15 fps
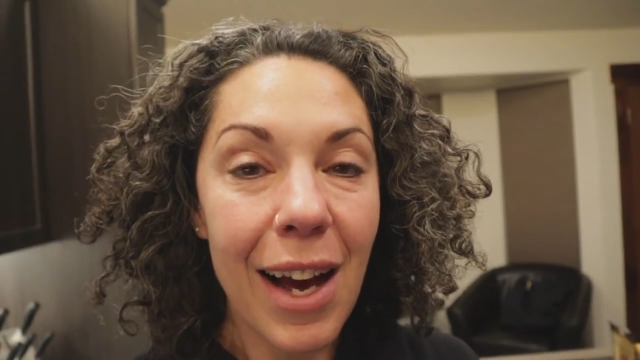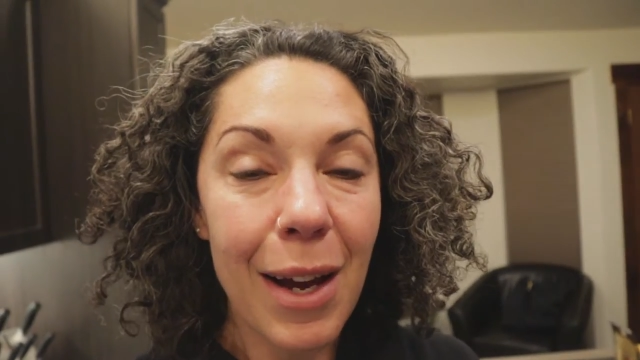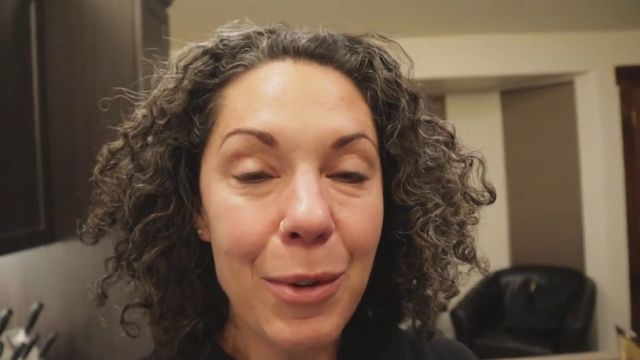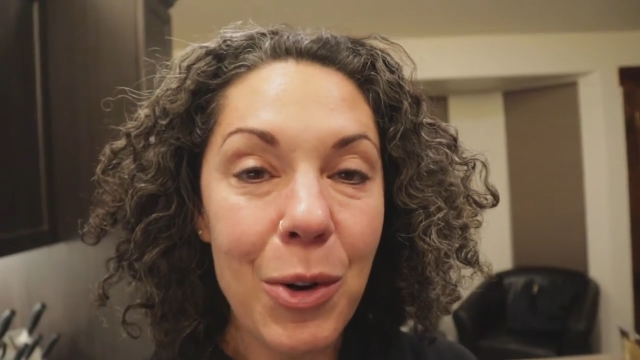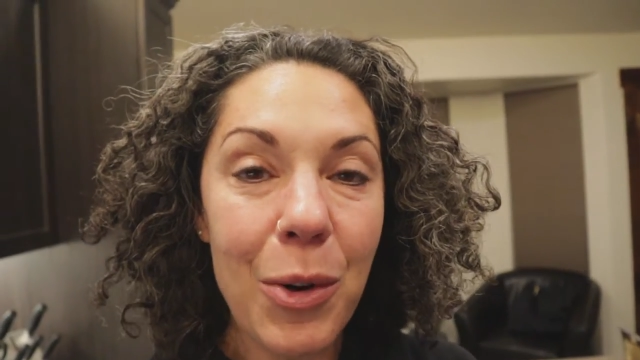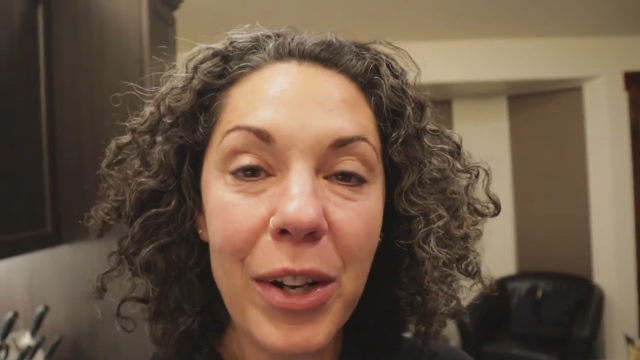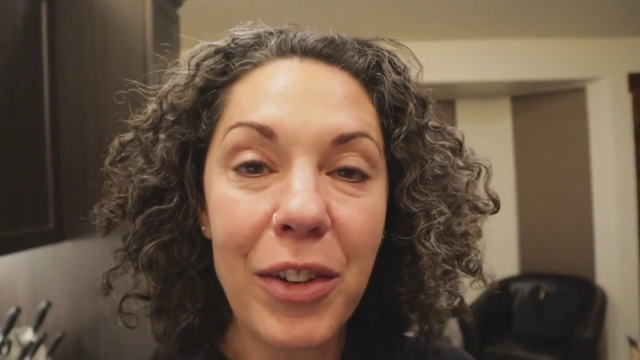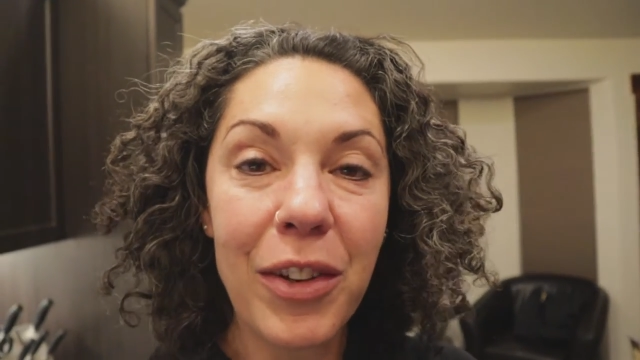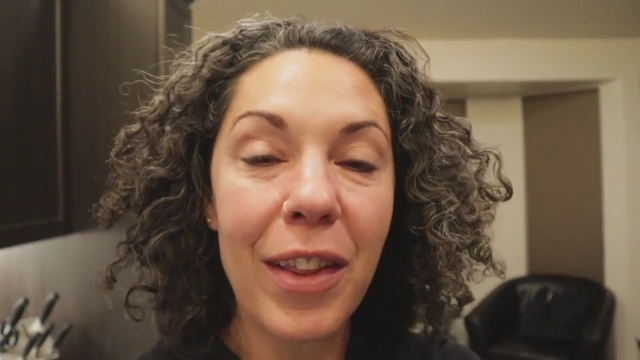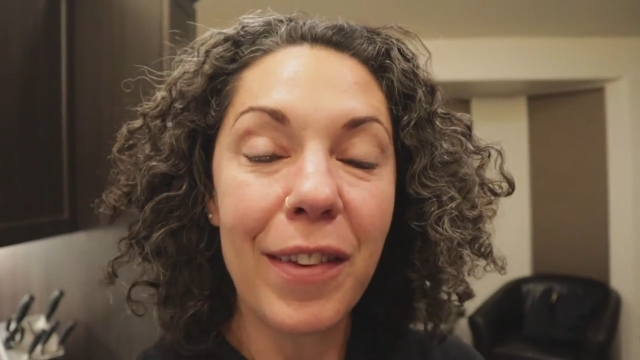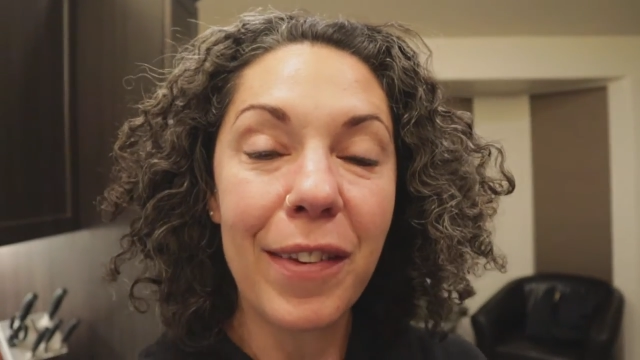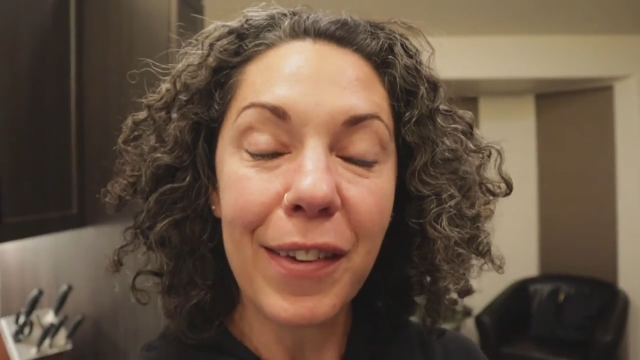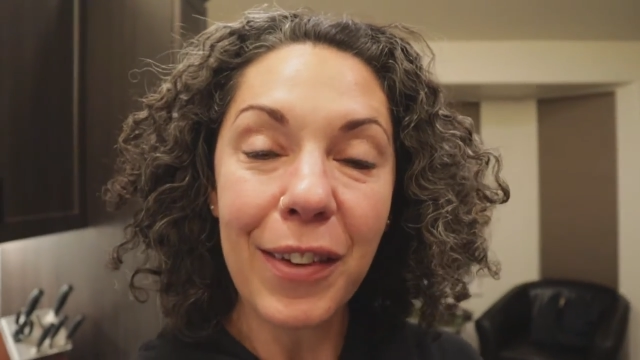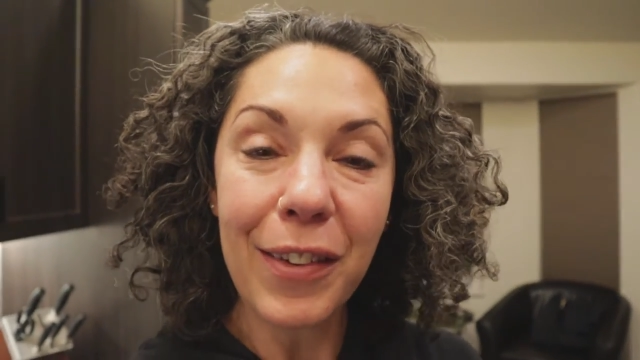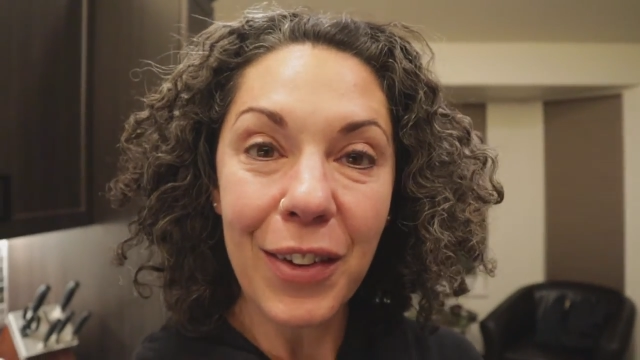I'm going to
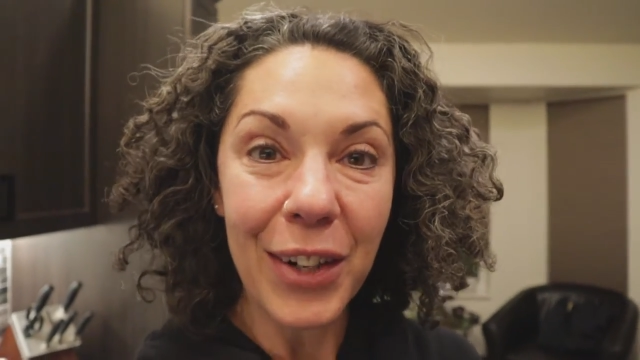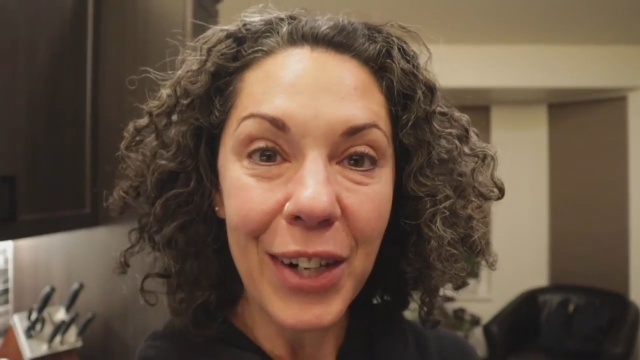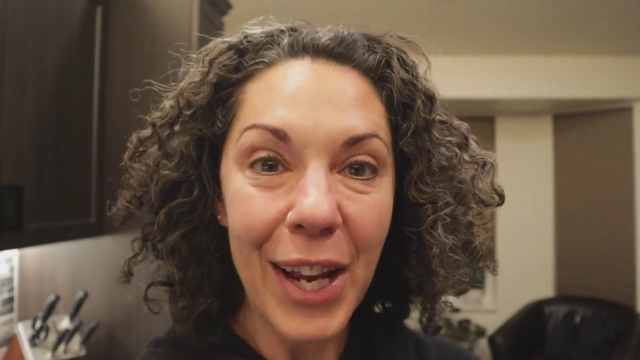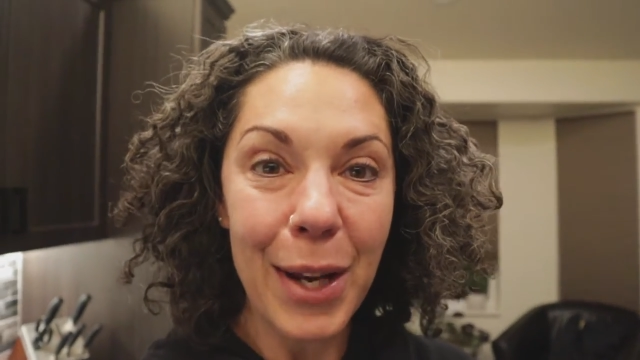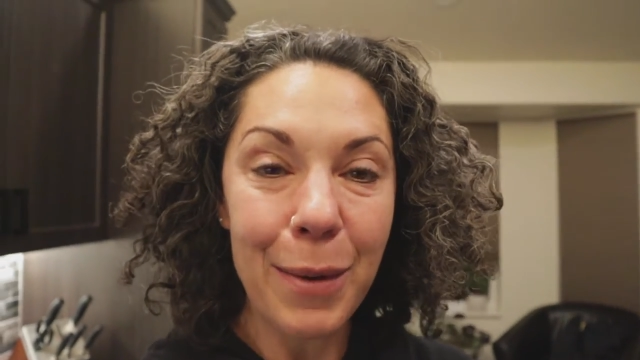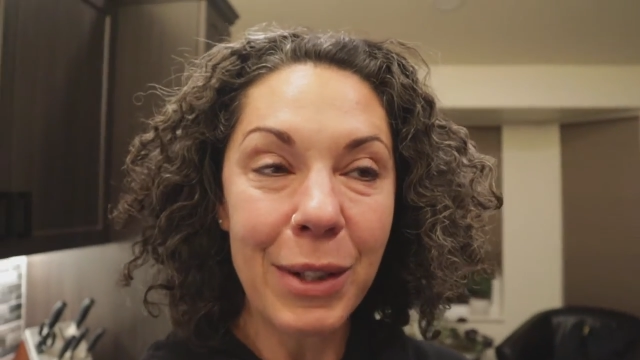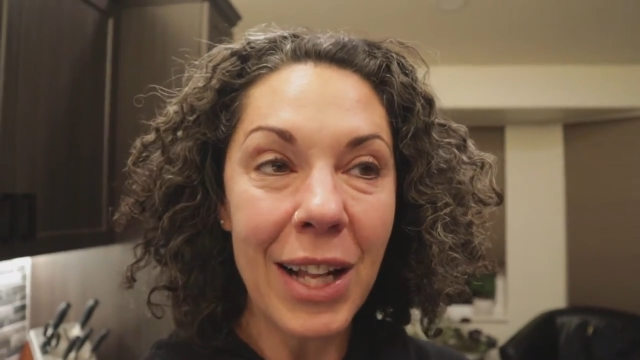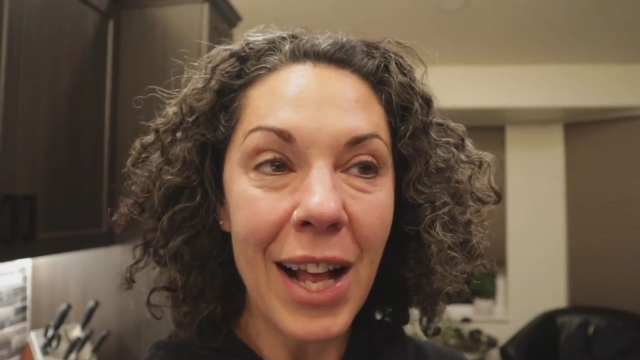the 6:30 a.m.